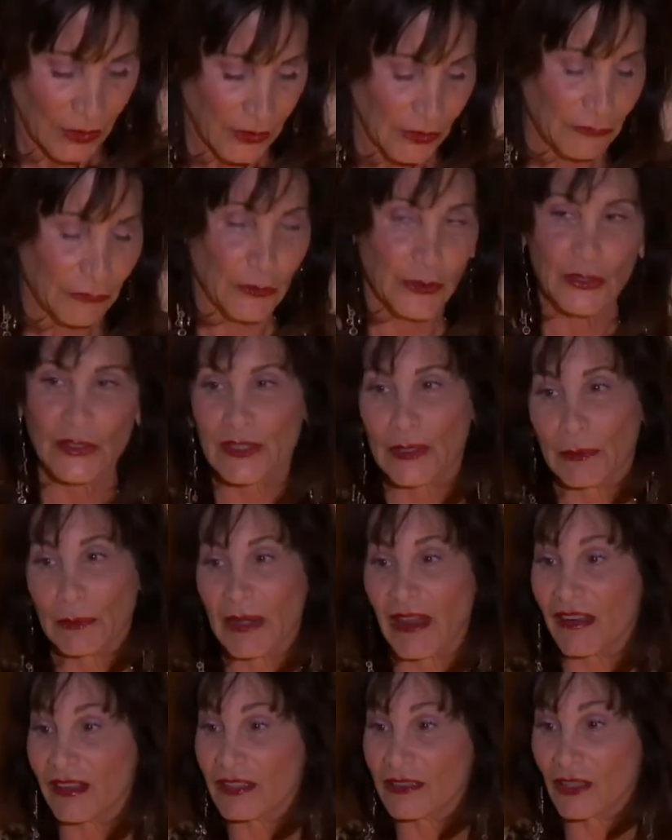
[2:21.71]
First, I'm
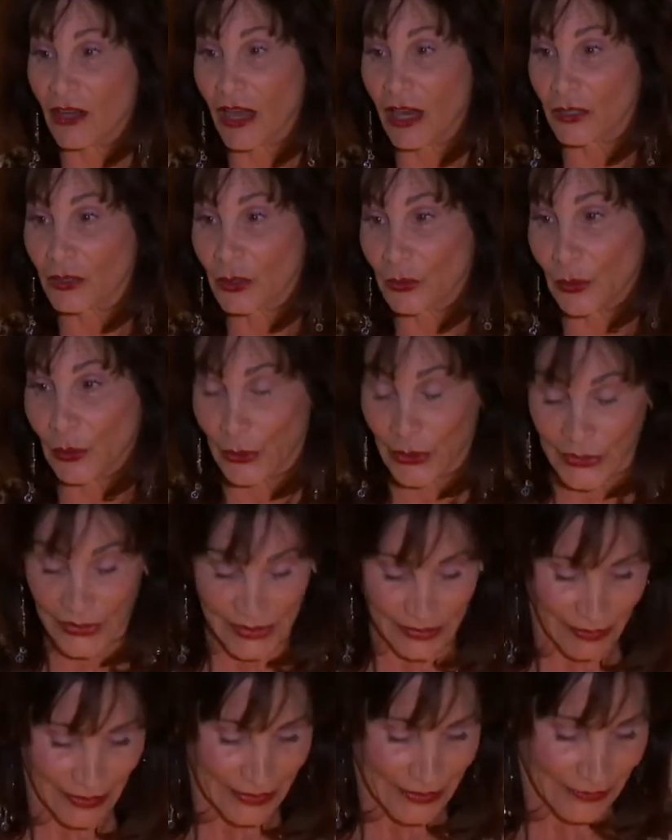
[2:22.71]
not a doctor or a
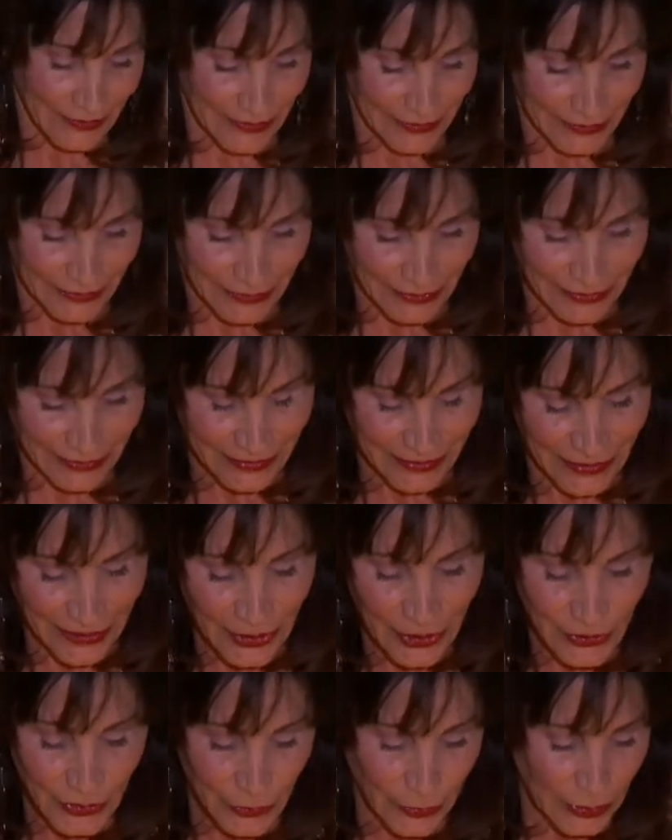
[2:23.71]
scientist,
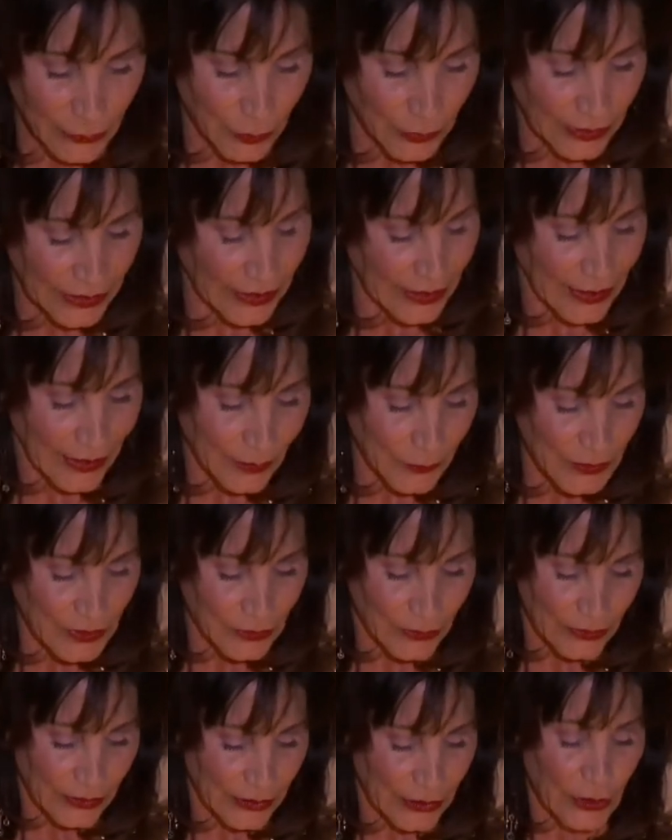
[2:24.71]
so I bring
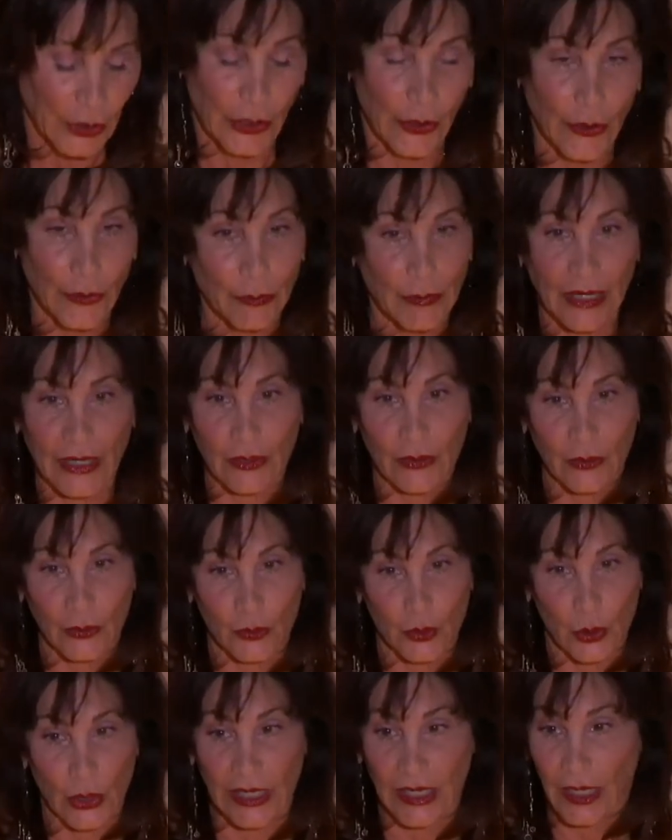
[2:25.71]
absolutely no medical
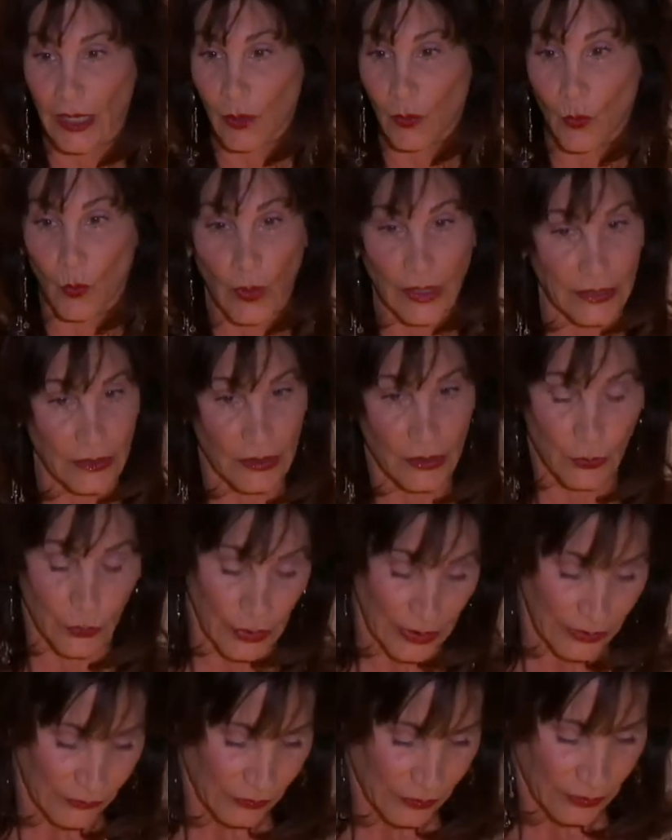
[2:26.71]
training
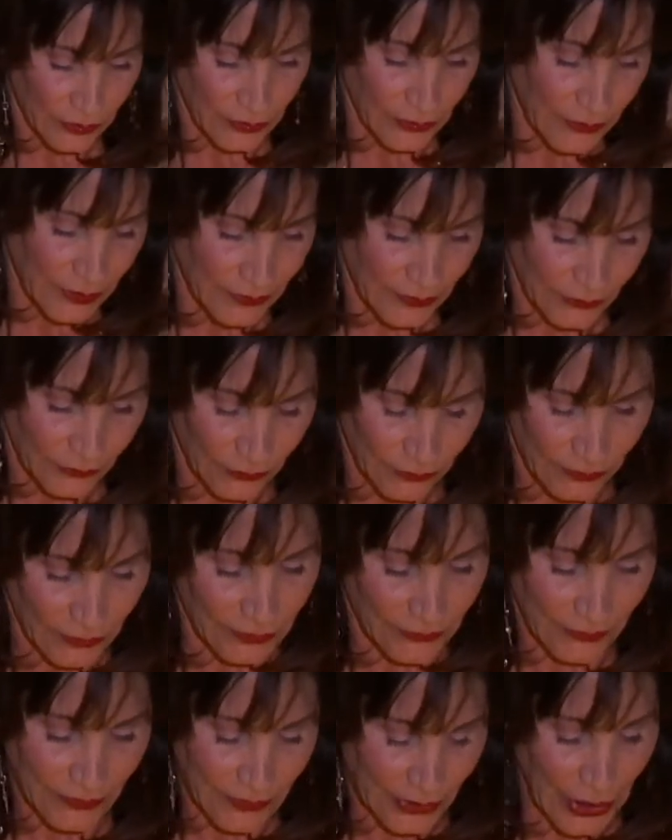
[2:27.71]
whatsoever to this
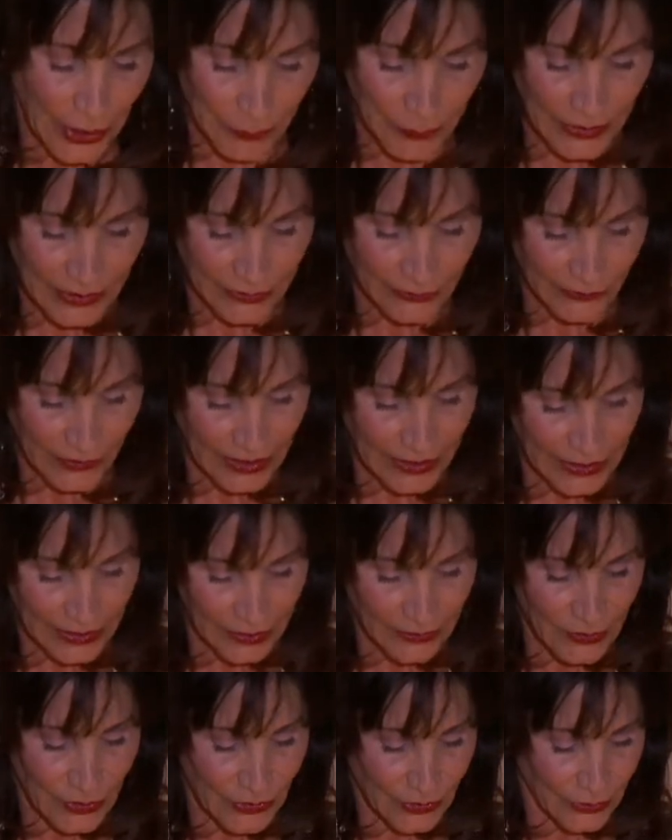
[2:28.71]
topic of
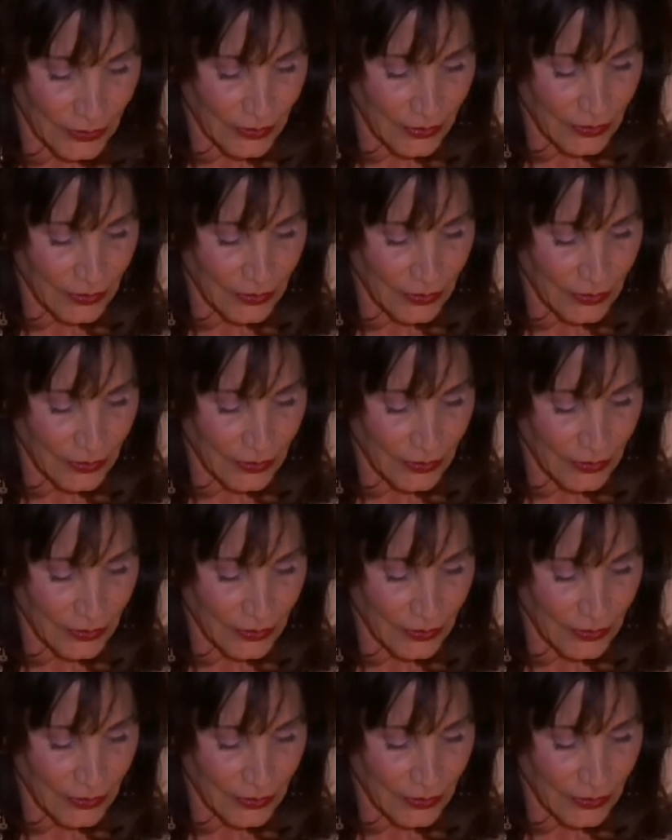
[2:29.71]
cancer.